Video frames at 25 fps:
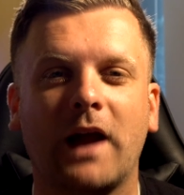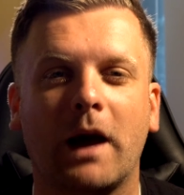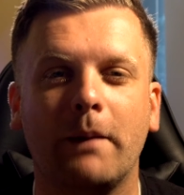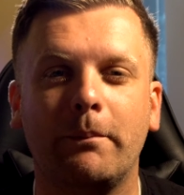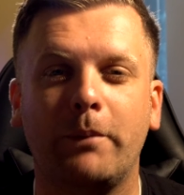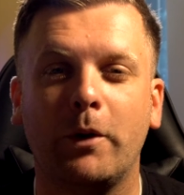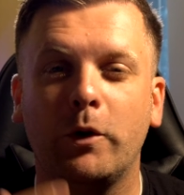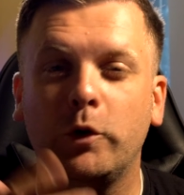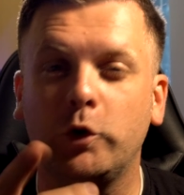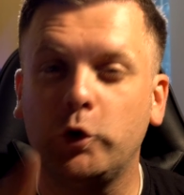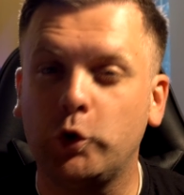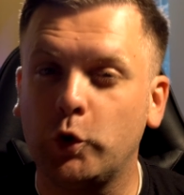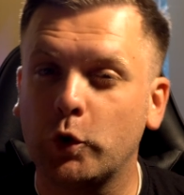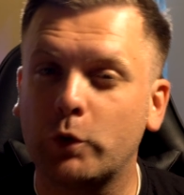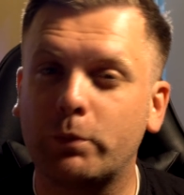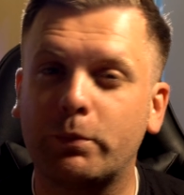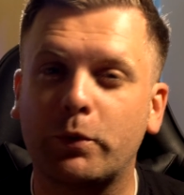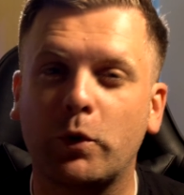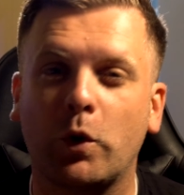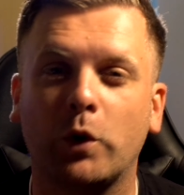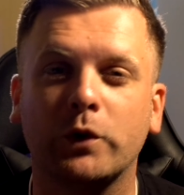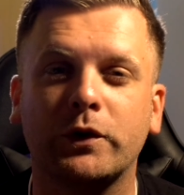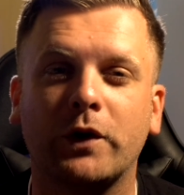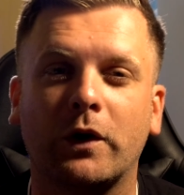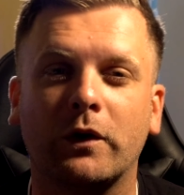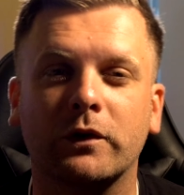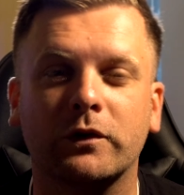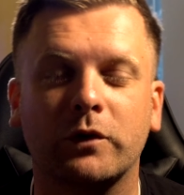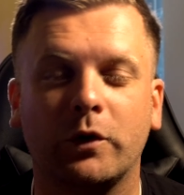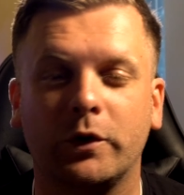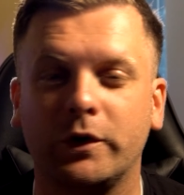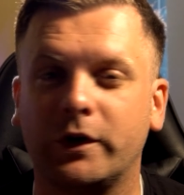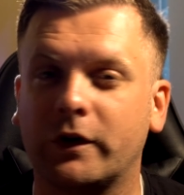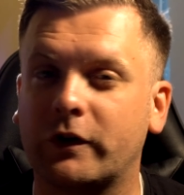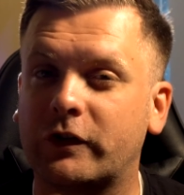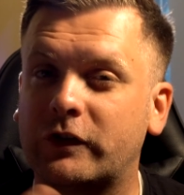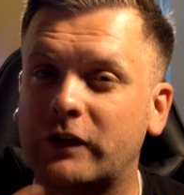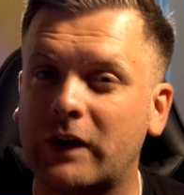about your product or
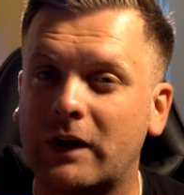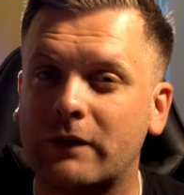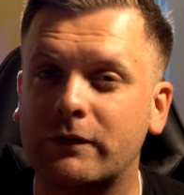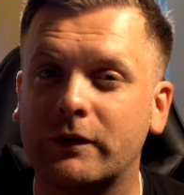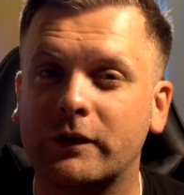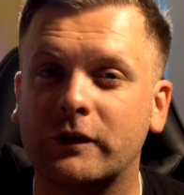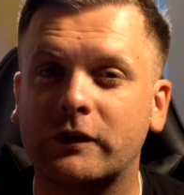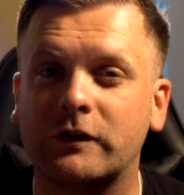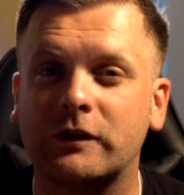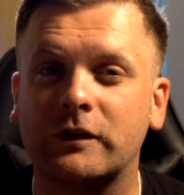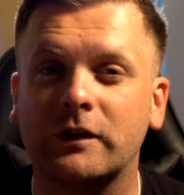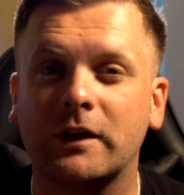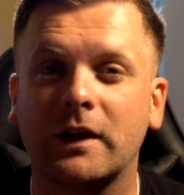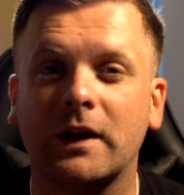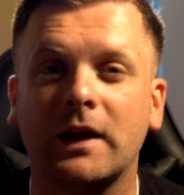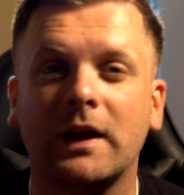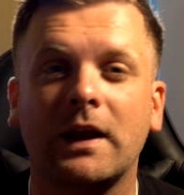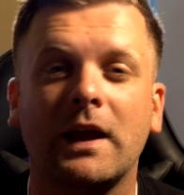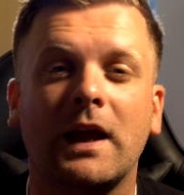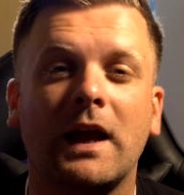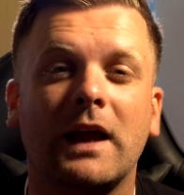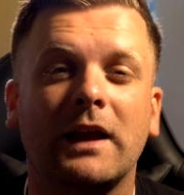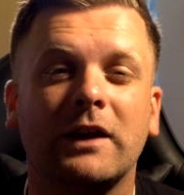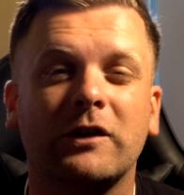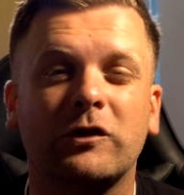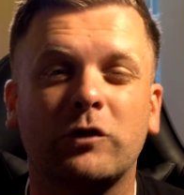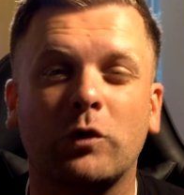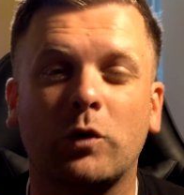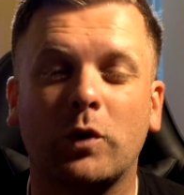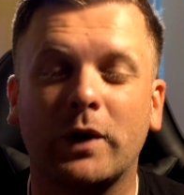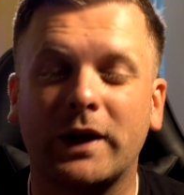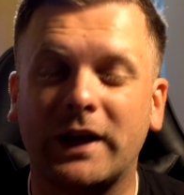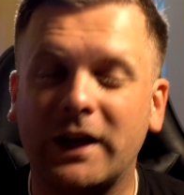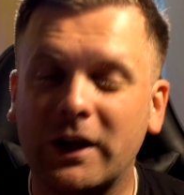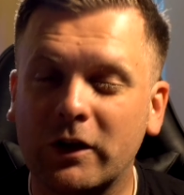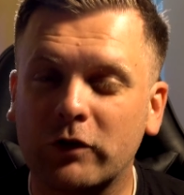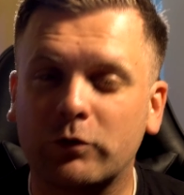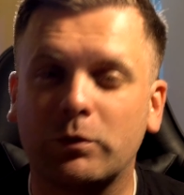your service. So
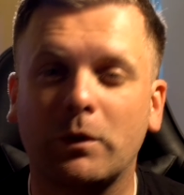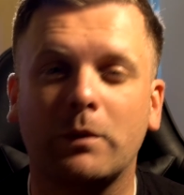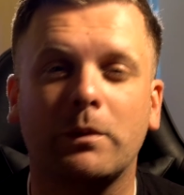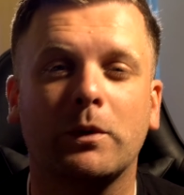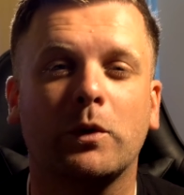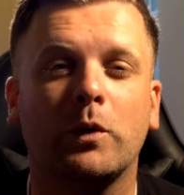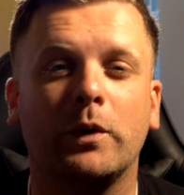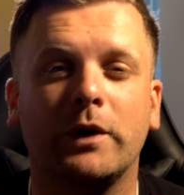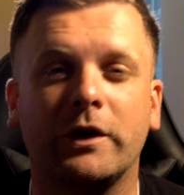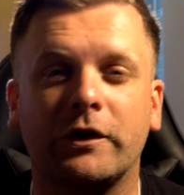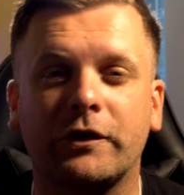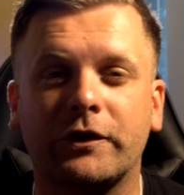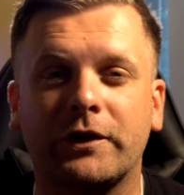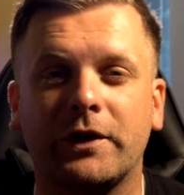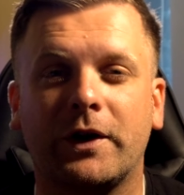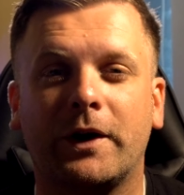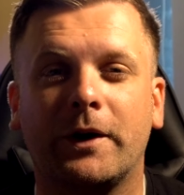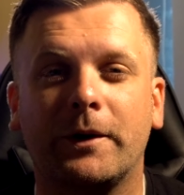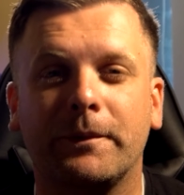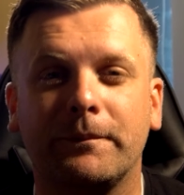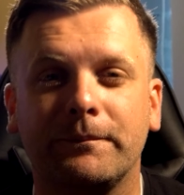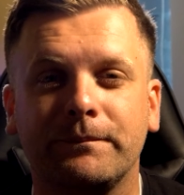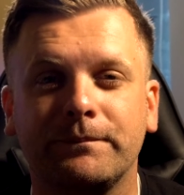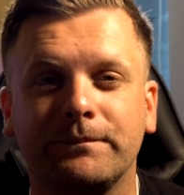here's where we're going to start.